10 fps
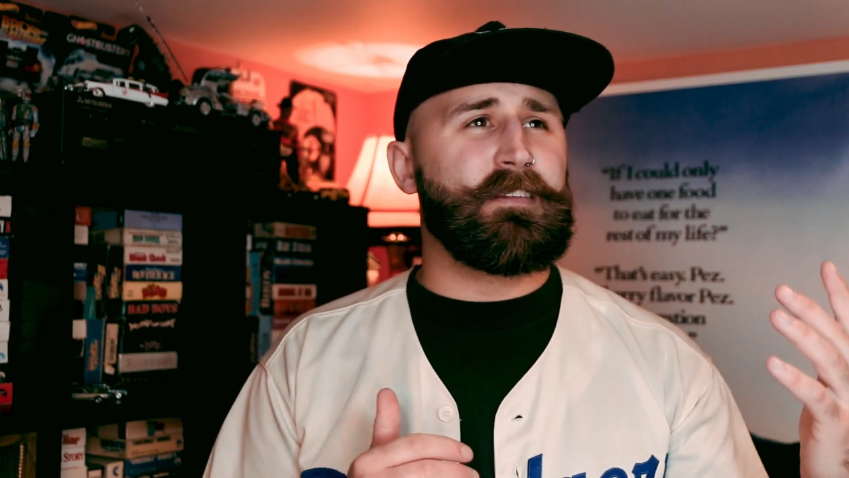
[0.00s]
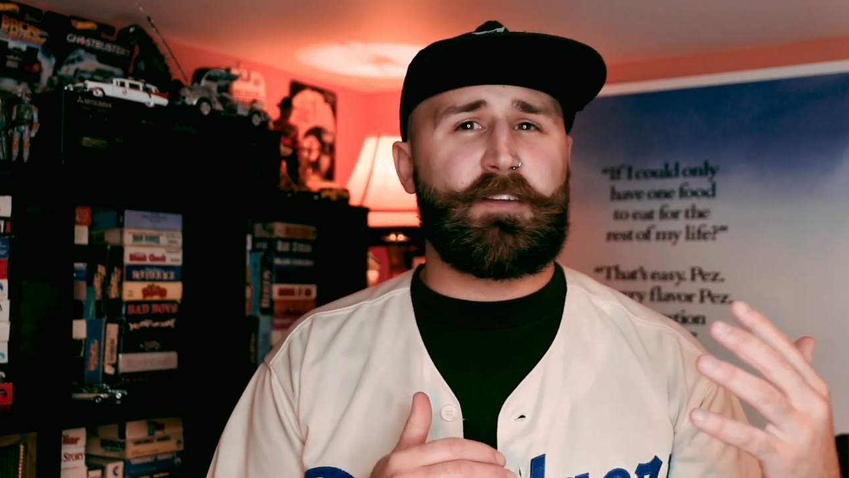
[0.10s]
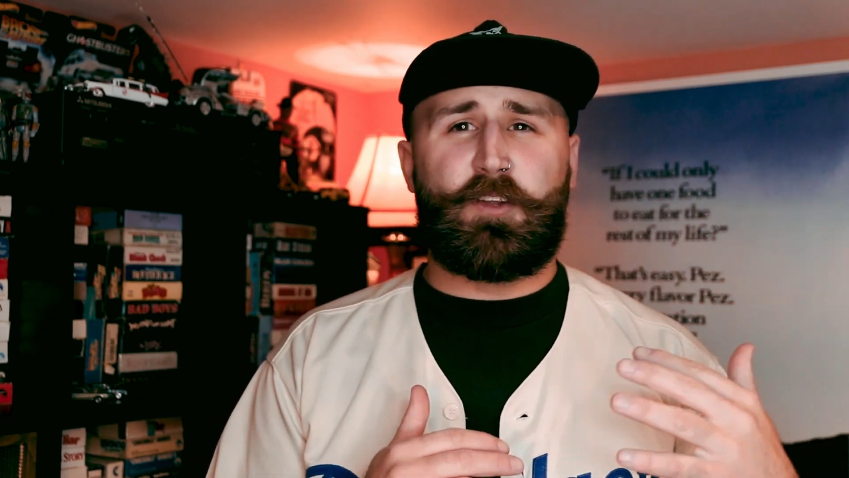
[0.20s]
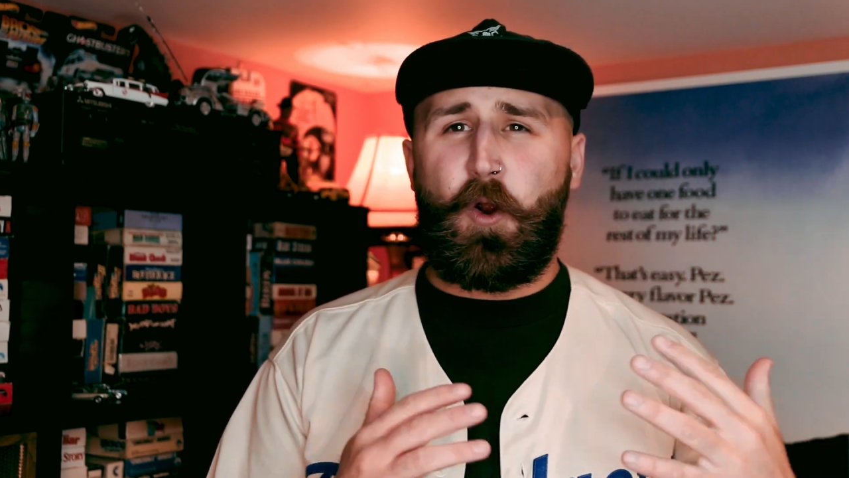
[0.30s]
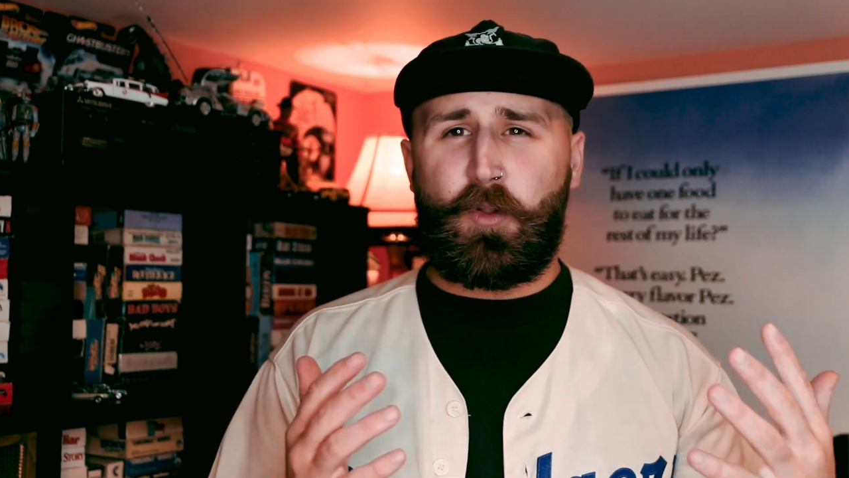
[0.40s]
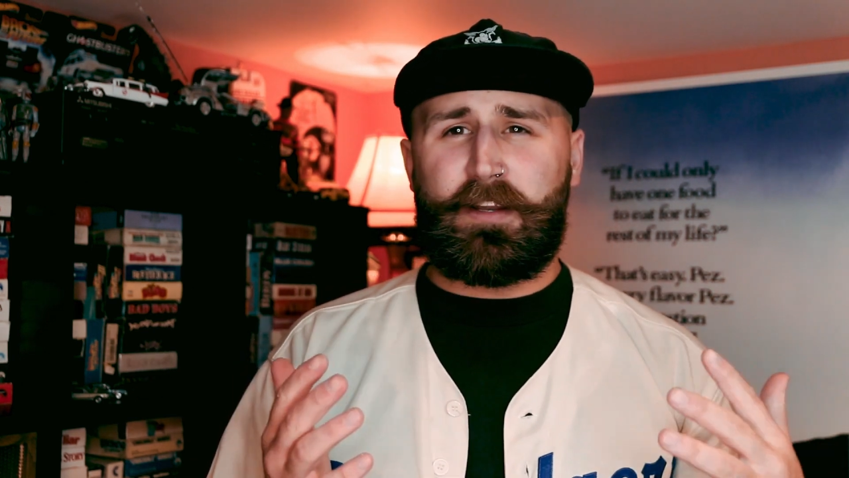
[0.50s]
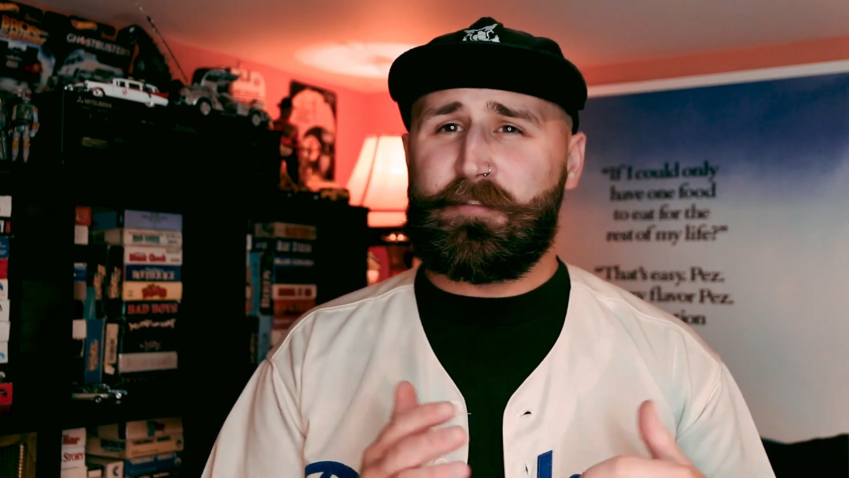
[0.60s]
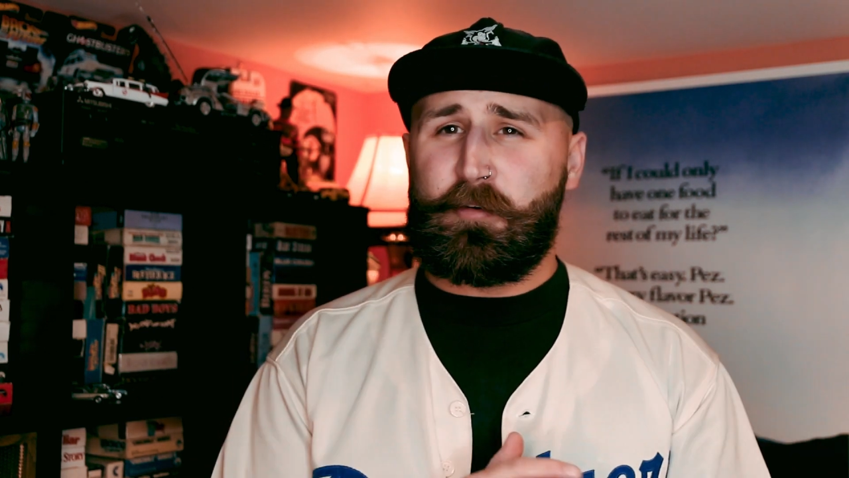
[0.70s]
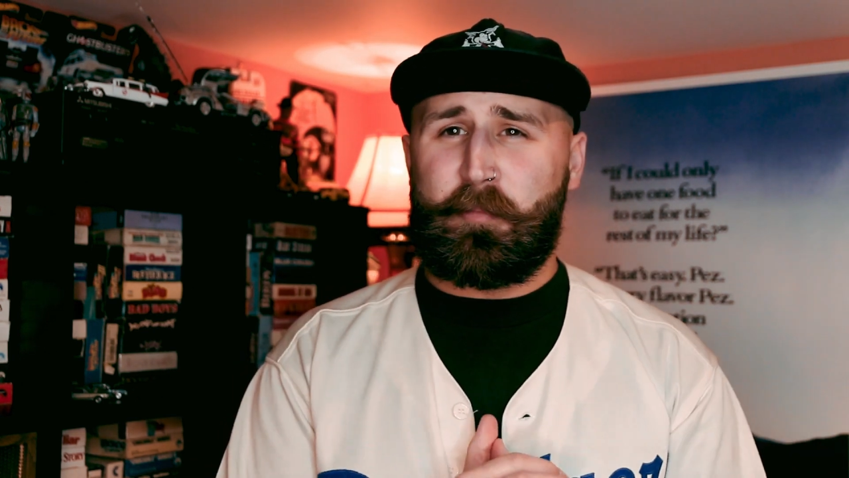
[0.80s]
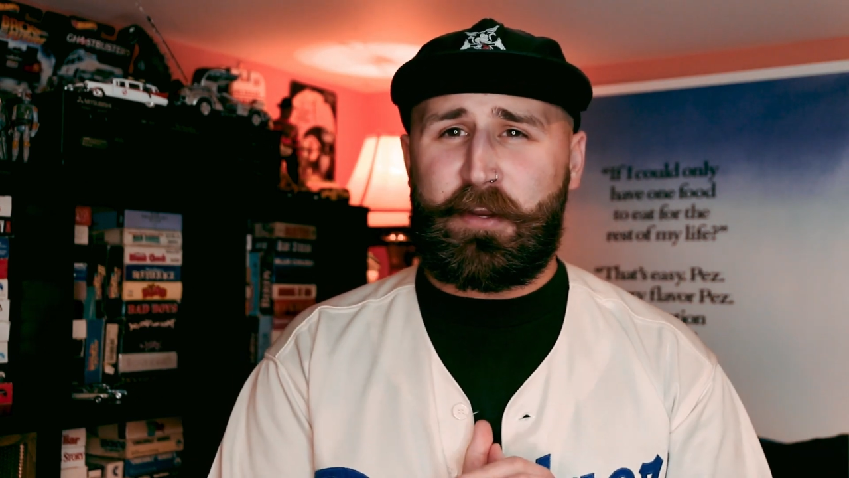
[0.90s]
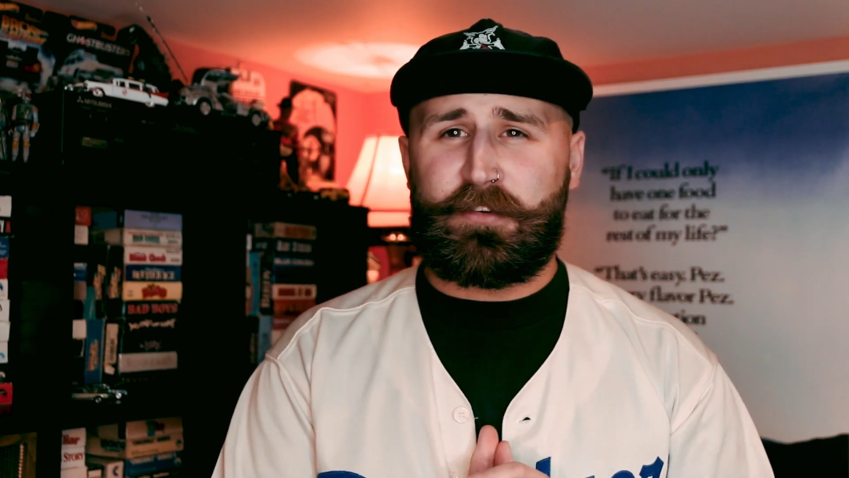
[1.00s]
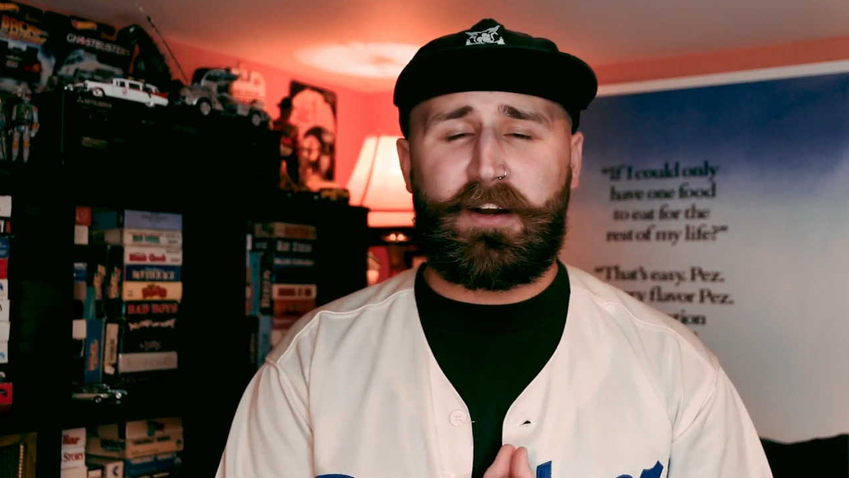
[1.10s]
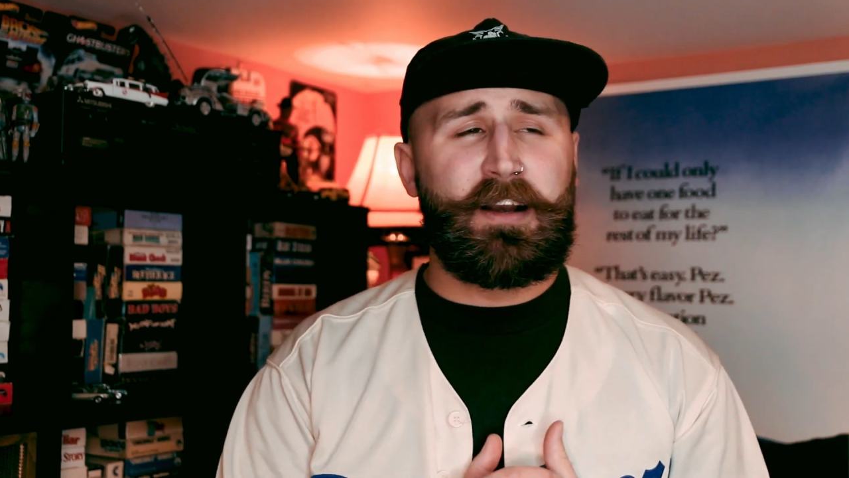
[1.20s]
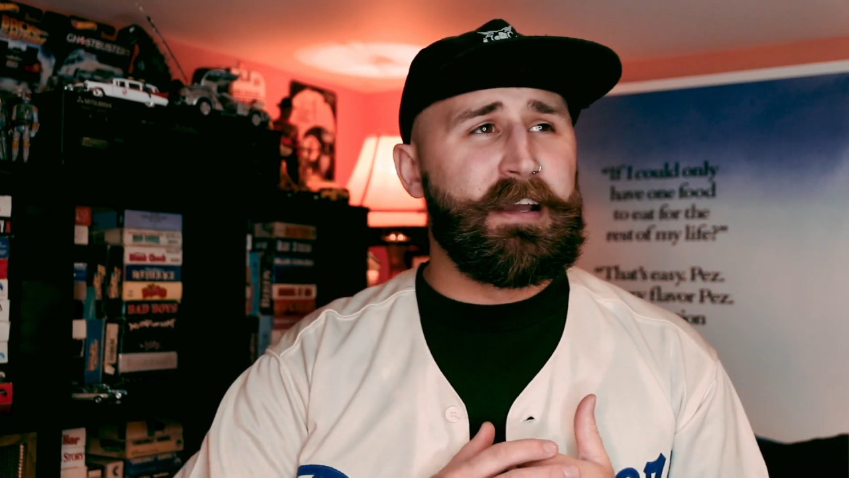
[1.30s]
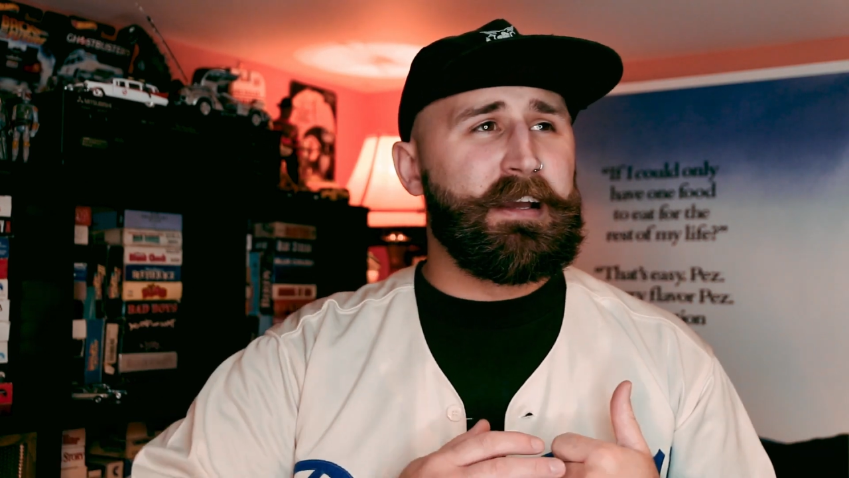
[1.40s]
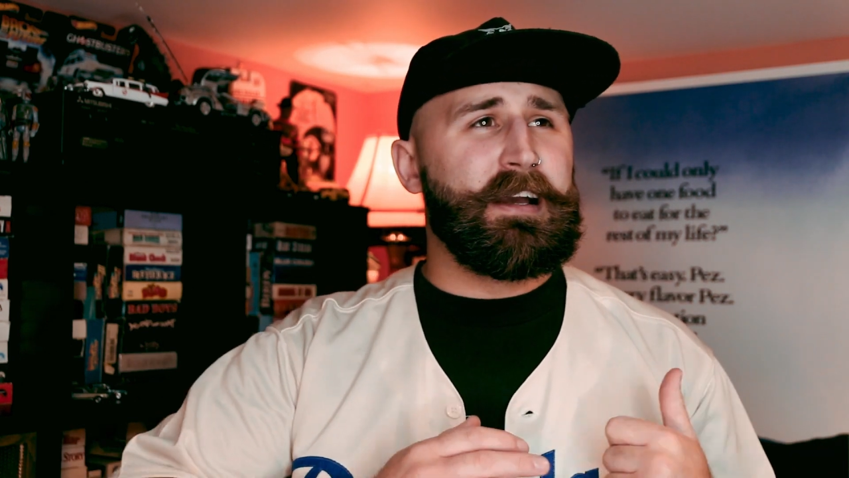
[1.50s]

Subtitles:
is a totally different picture,